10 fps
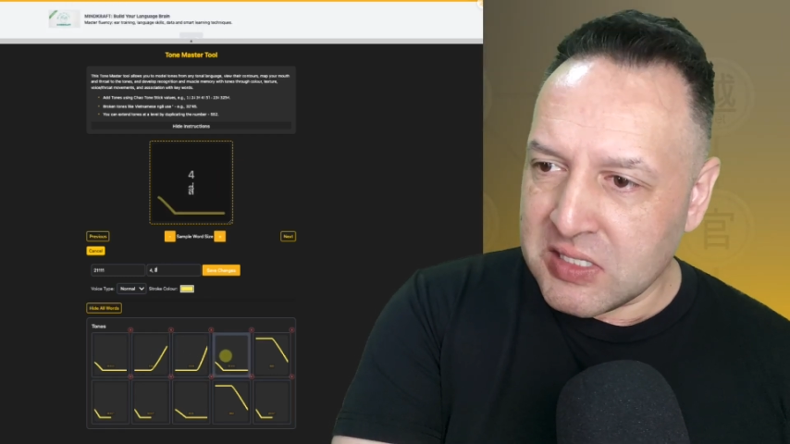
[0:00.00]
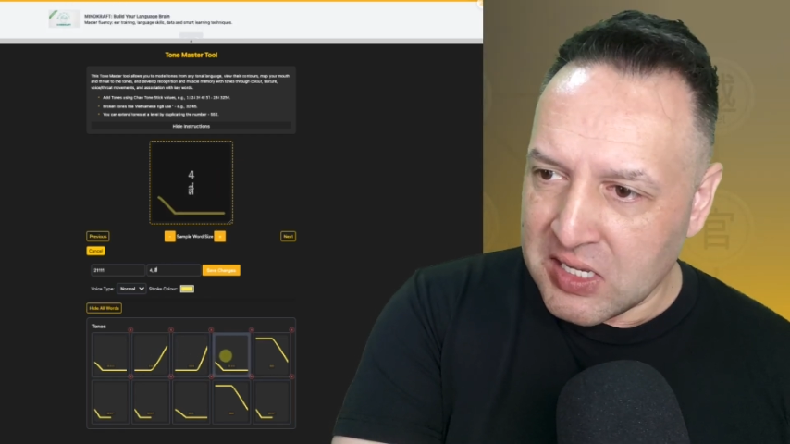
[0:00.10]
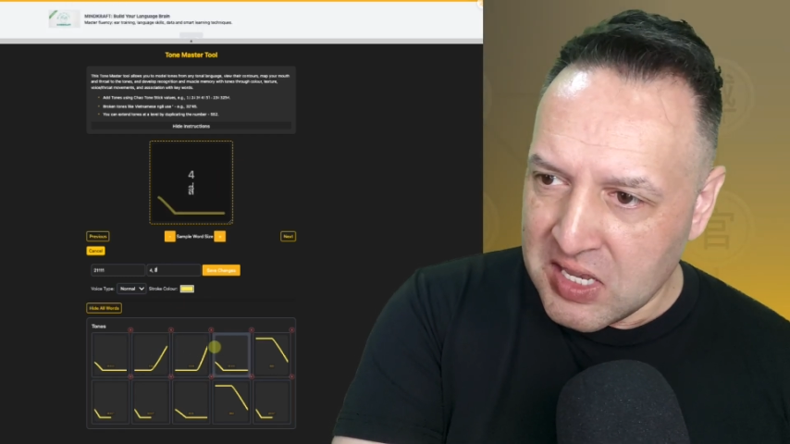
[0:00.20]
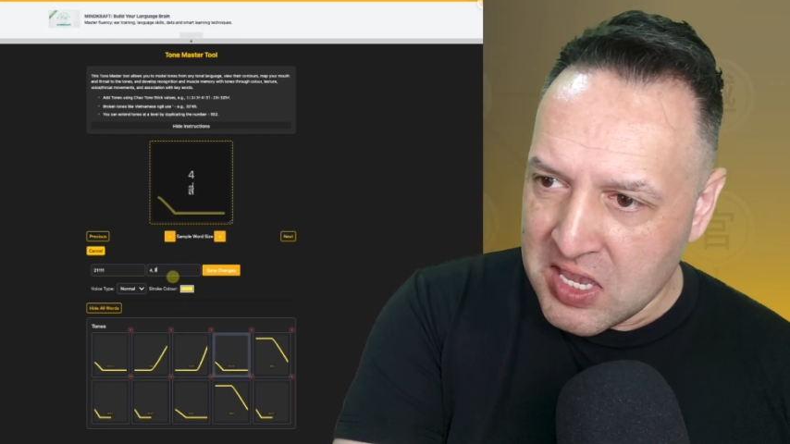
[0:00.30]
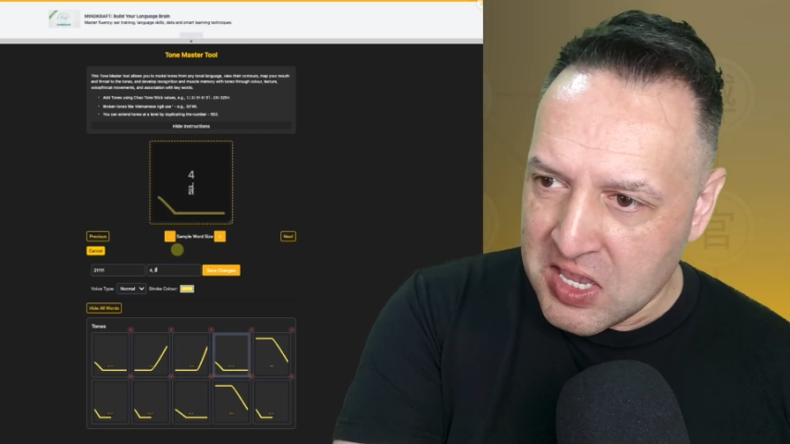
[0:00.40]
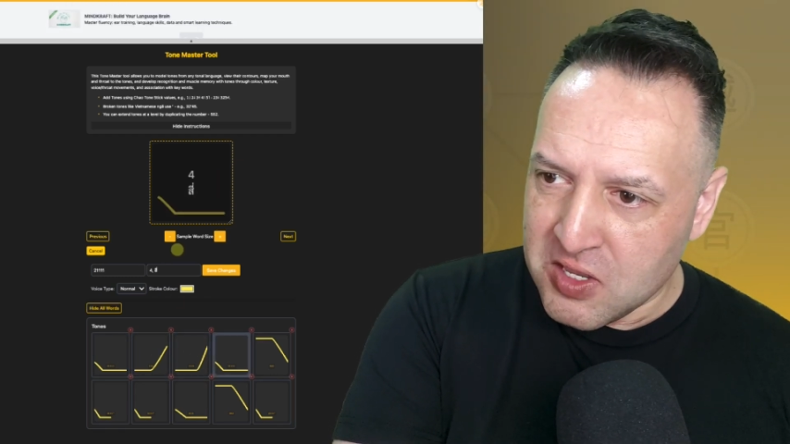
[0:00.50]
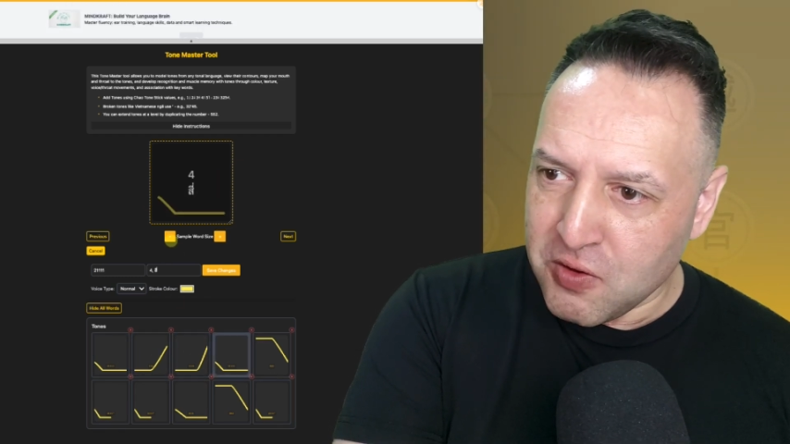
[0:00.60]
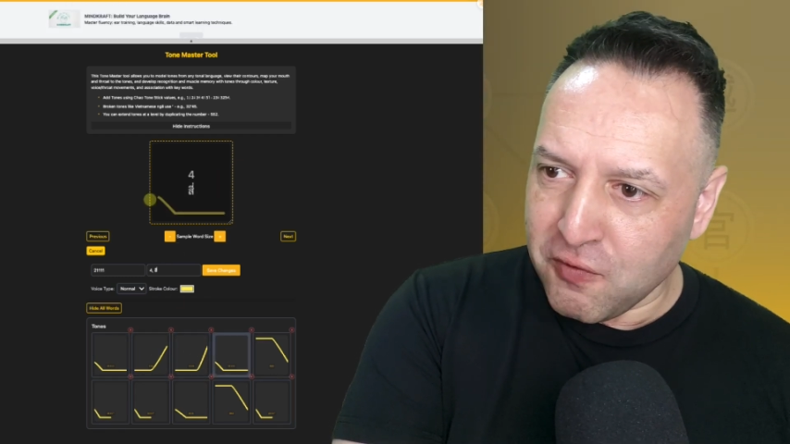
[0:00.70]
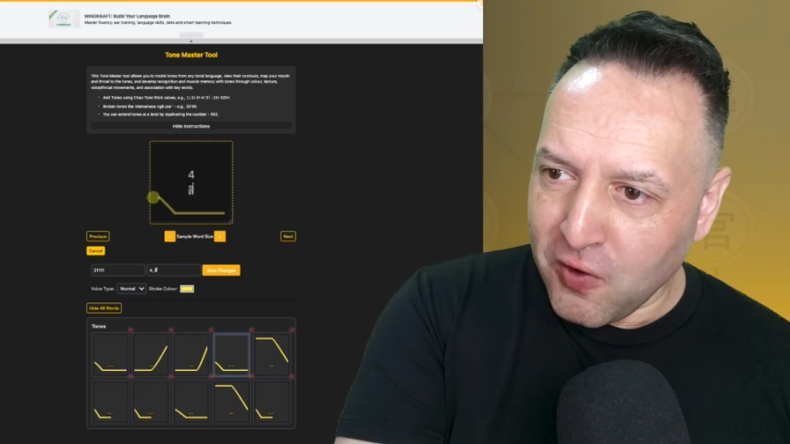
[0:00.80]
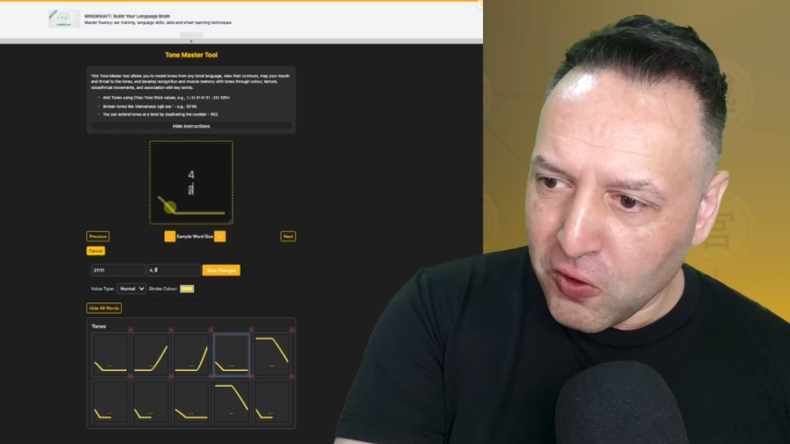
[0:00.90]
You
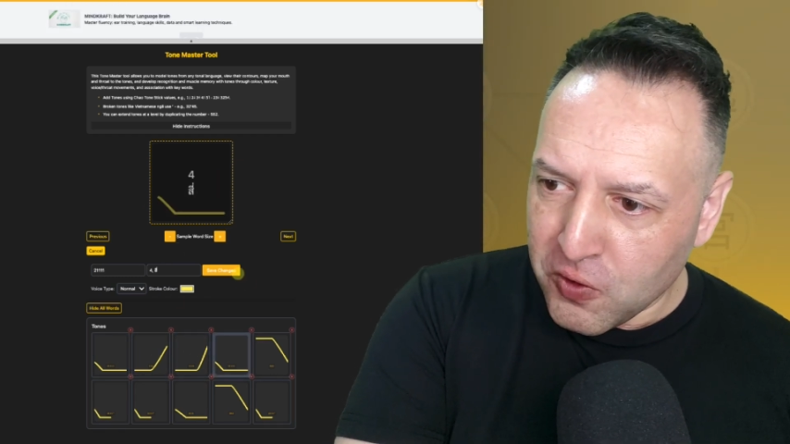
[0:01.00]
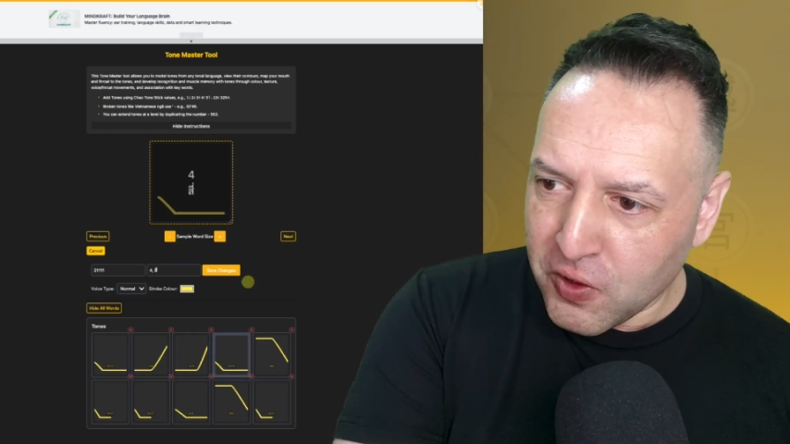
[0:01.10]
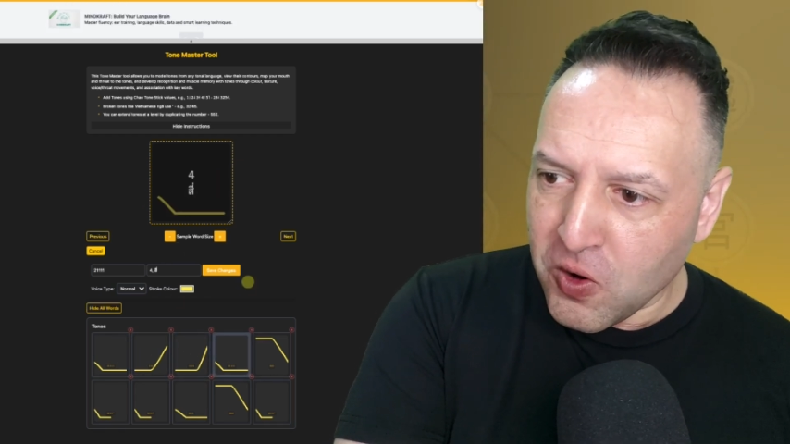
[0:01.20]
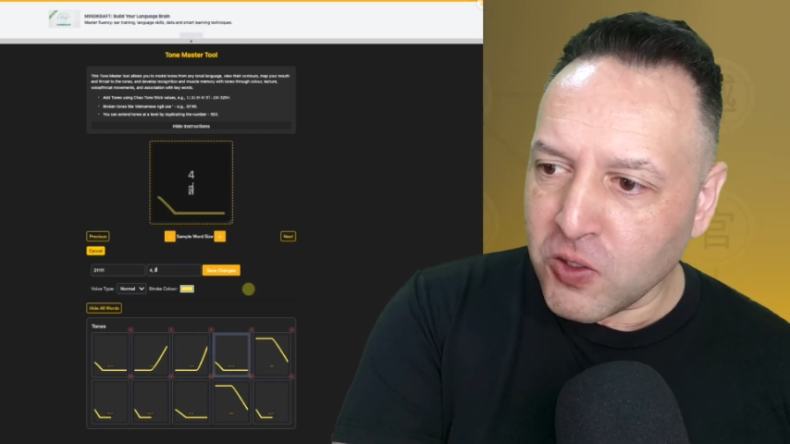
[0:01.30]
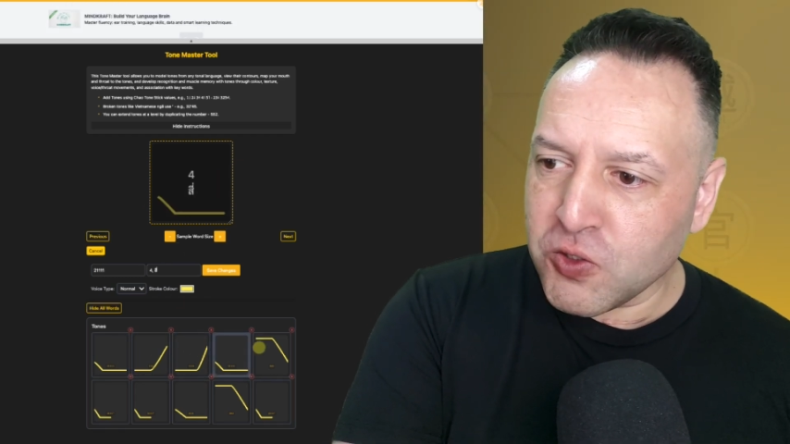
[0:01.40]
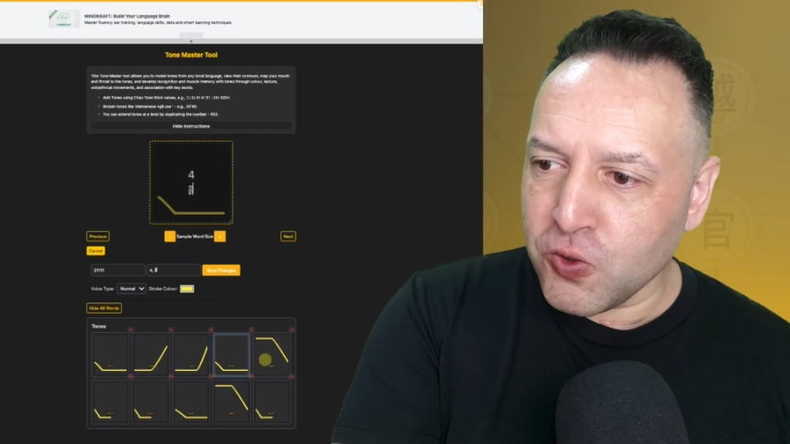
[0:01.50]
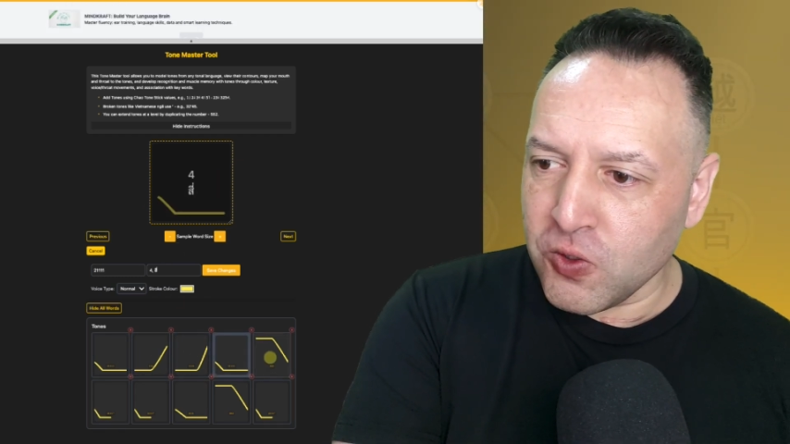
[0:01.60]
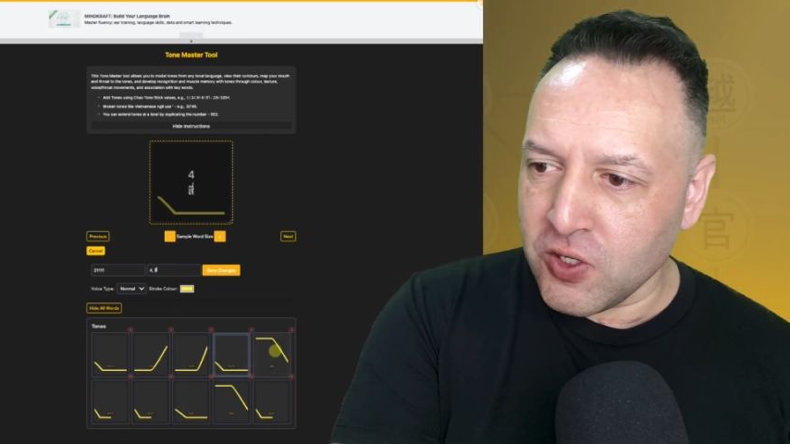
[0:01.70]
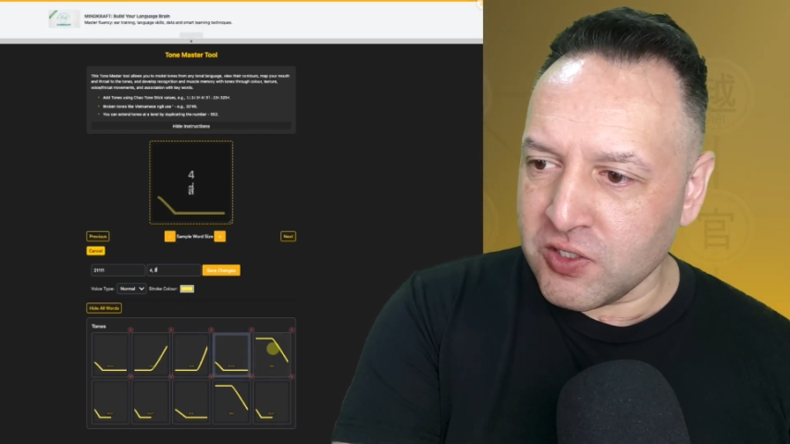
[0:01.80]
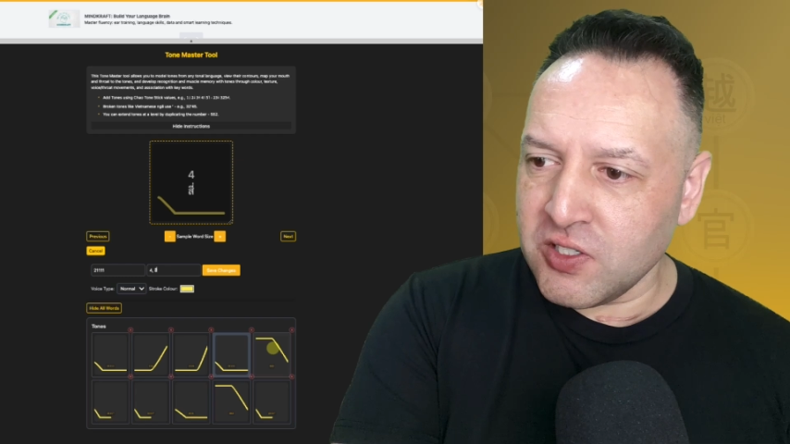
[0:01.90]
follow the
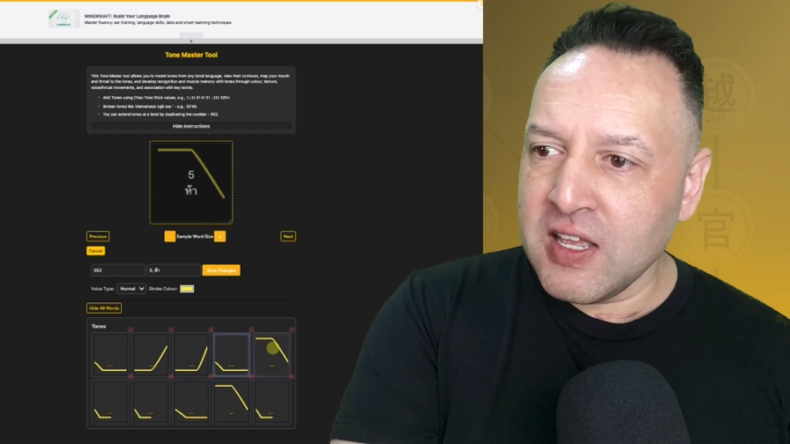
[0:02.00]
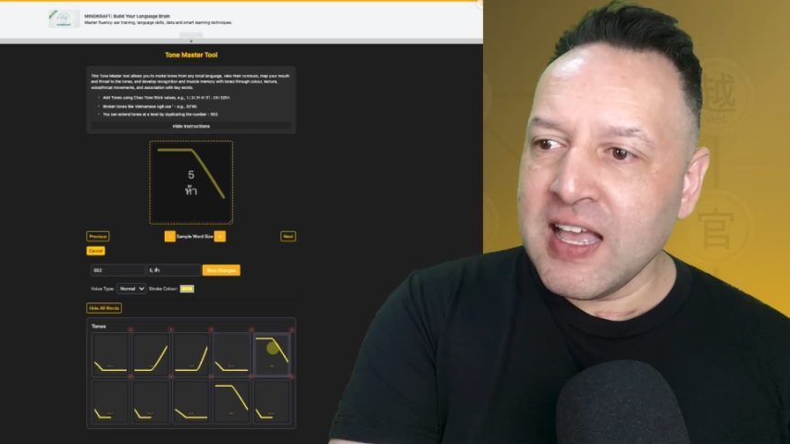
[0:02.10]
contours.